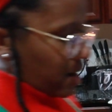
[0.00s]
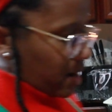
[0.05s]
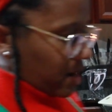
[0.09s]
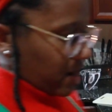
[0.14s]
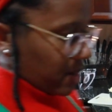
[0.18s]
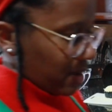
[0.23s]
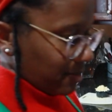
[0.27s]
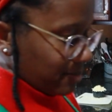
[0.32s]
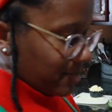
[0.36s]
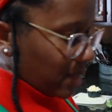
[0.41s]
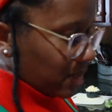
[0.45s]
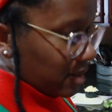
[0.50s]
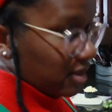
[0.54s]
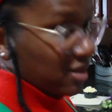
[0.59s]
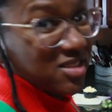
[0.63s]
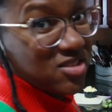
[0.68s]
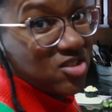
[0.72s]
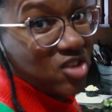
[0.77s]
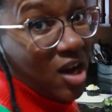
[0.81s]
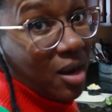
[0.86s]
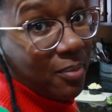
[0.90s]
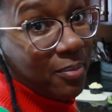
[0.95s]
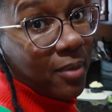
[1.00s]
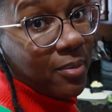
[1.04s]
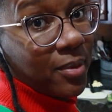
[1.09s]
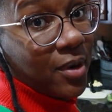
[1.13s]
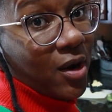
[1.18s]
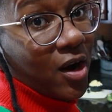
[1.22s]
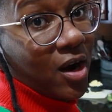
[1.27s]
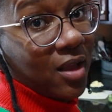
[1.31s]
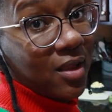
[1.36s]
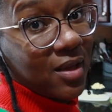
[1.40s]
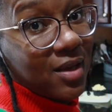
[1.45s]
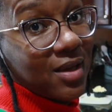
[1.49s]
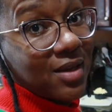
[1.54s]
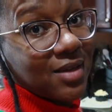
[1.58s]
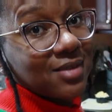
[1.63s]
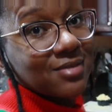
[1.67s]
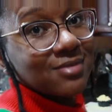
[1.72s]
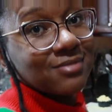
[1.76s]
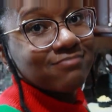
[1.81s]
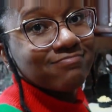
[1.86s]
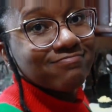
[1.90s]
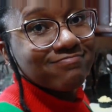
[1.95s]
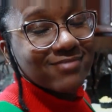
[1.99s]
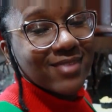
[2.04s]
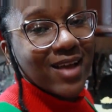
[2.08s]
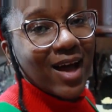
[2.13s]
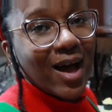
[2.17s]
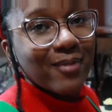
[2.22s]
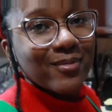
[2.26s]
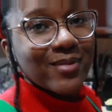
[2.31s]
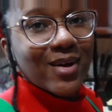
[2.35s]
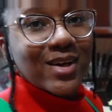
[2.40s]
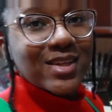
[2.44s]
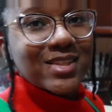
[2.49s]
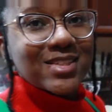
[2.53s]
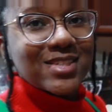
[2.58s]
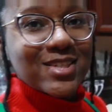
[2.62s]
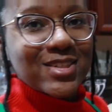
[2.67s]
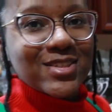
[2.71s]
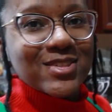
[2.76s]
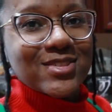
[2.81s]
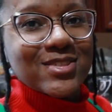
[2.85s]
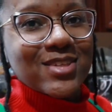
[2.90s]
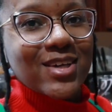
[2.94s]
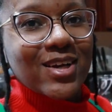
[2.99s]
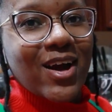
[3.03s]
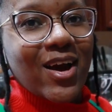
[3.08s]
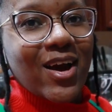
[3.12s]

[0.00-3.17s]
right, I'm not gonna chop up garlic. I'm going to use the